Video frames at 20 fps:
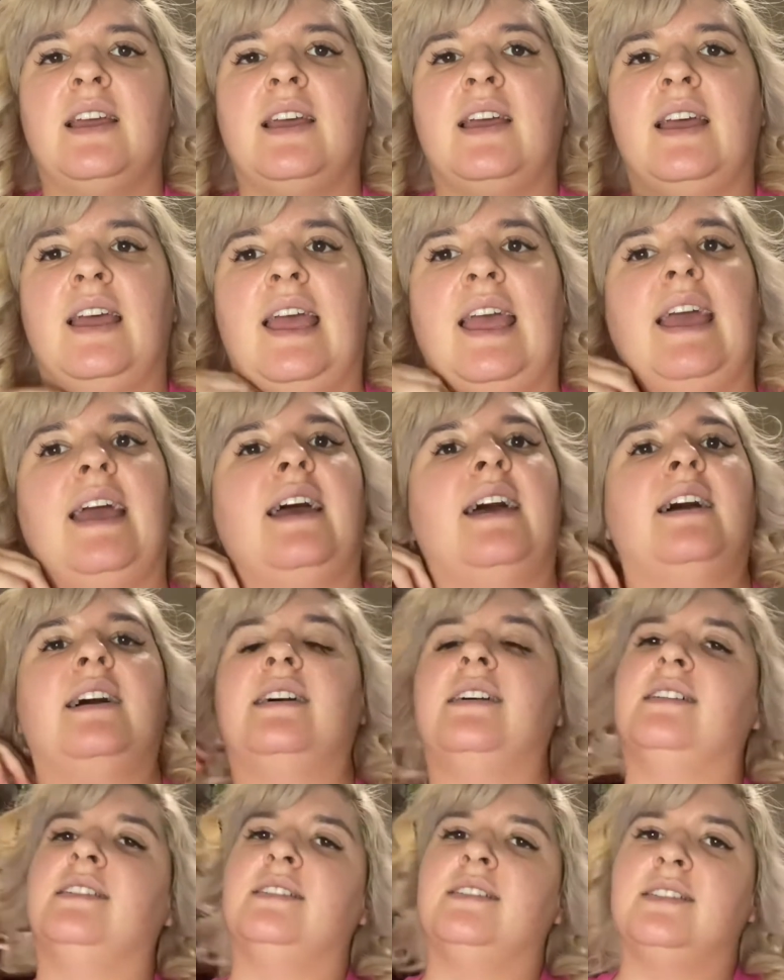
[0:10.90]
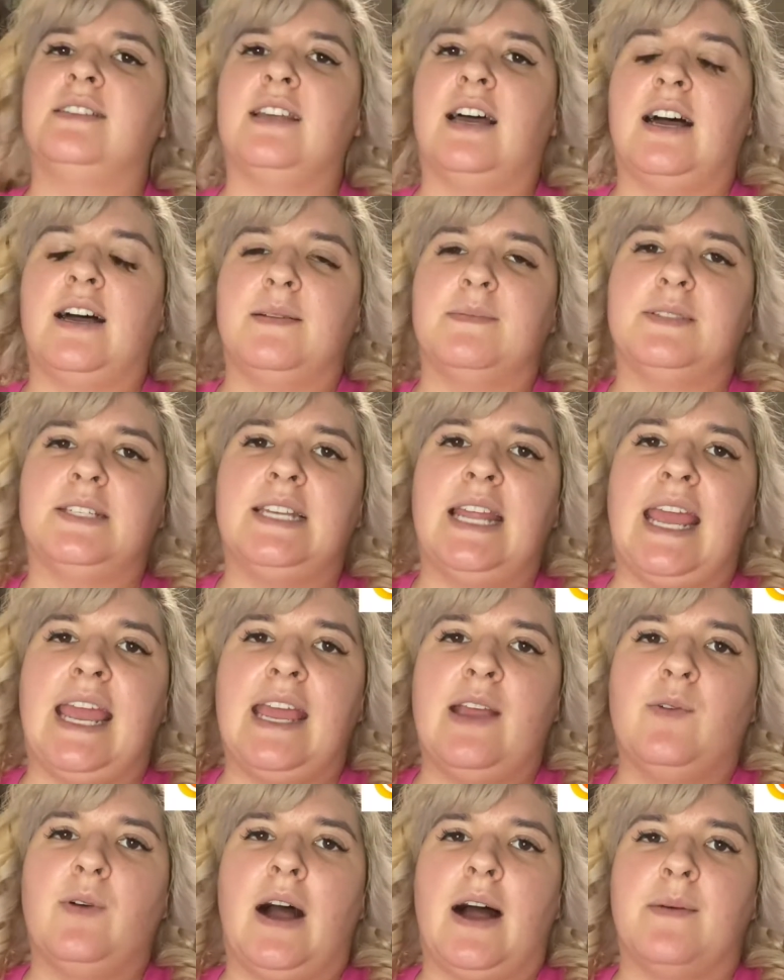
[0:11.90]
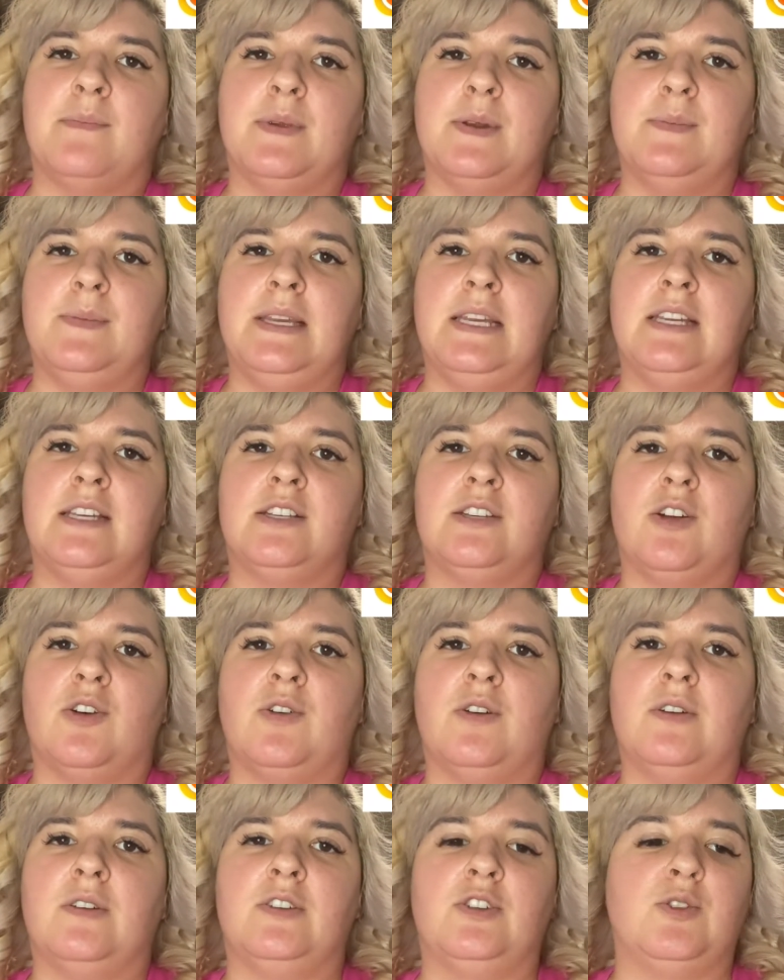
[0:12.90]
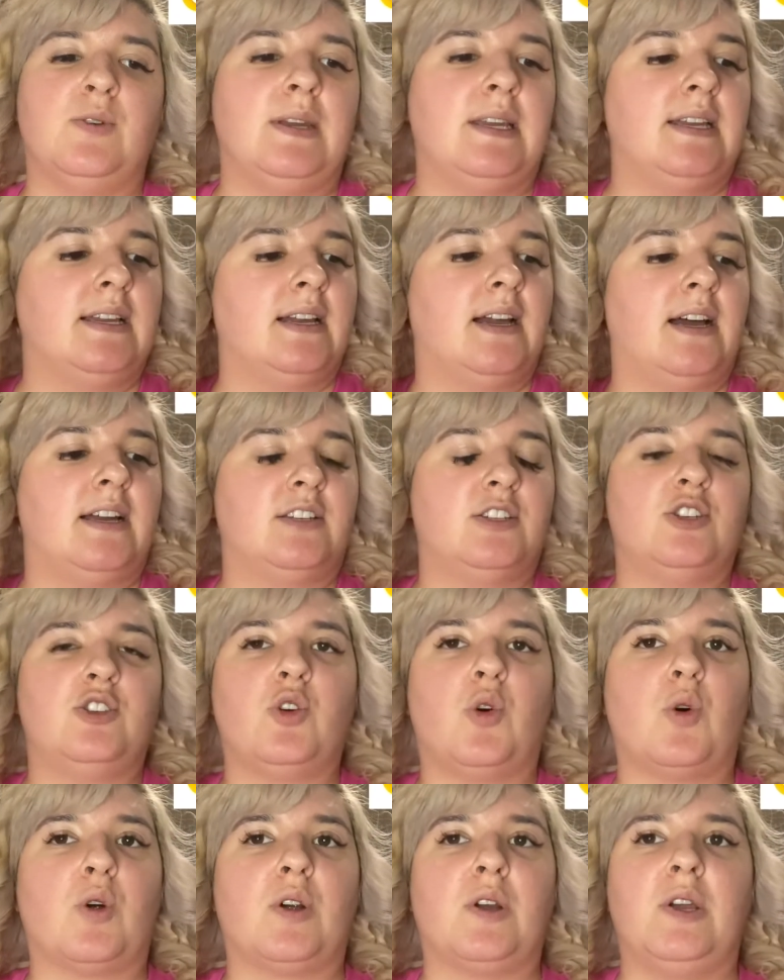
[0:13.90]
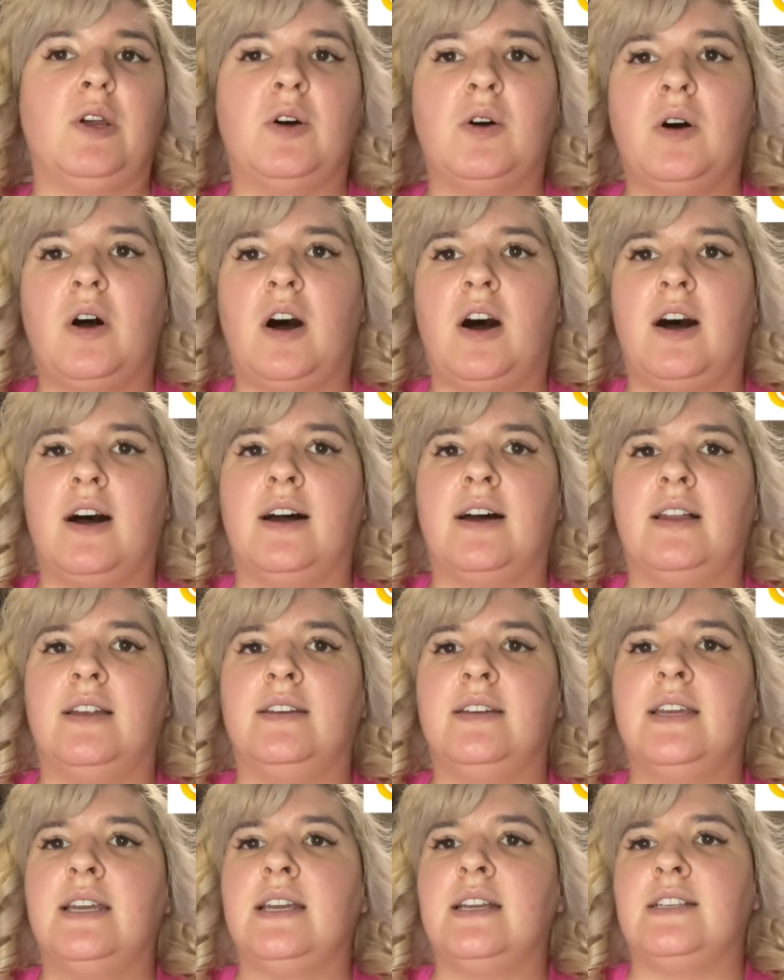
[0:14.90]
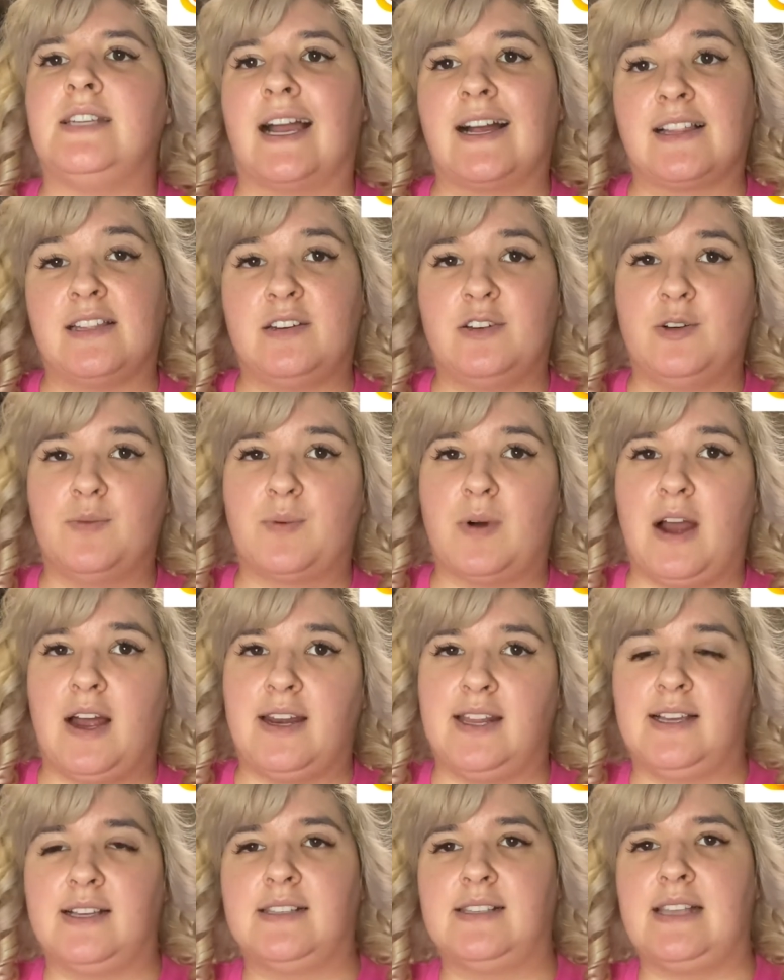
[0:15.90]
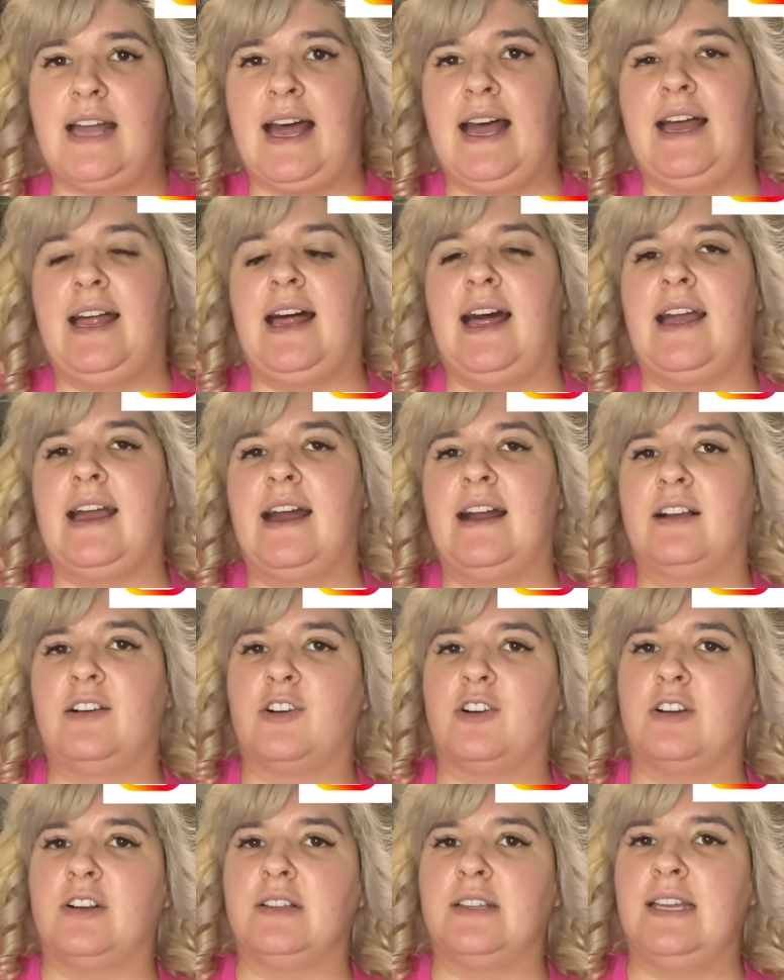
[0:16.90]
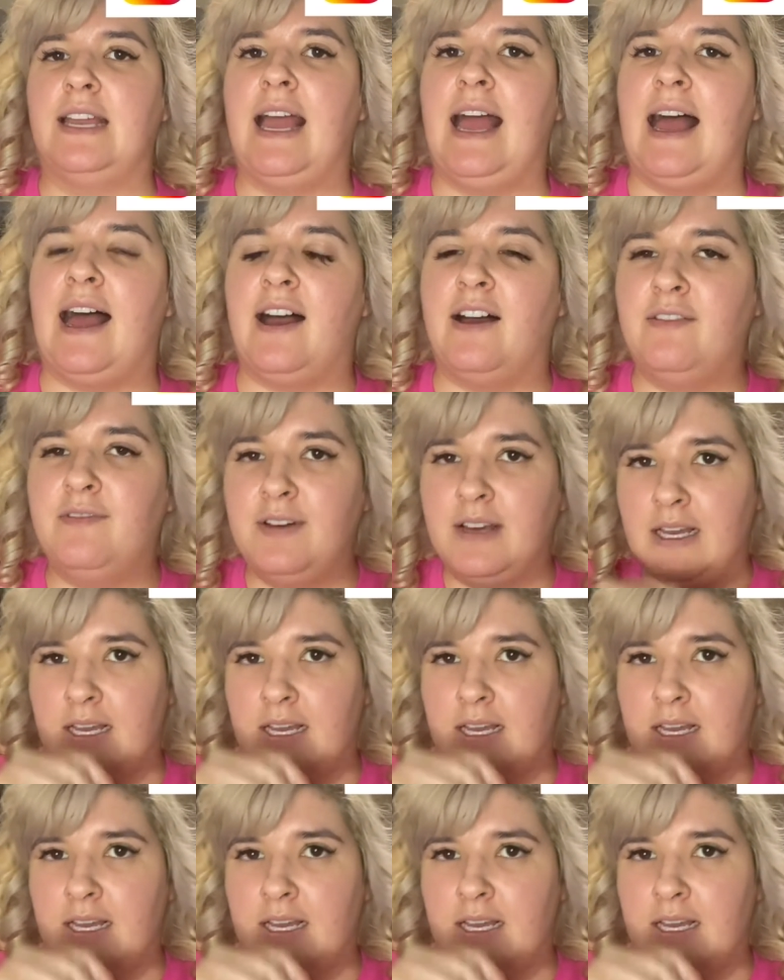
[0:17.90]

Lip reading: and today I'm going to be doing a tutorial on Jaclyn Hill products that I currently have.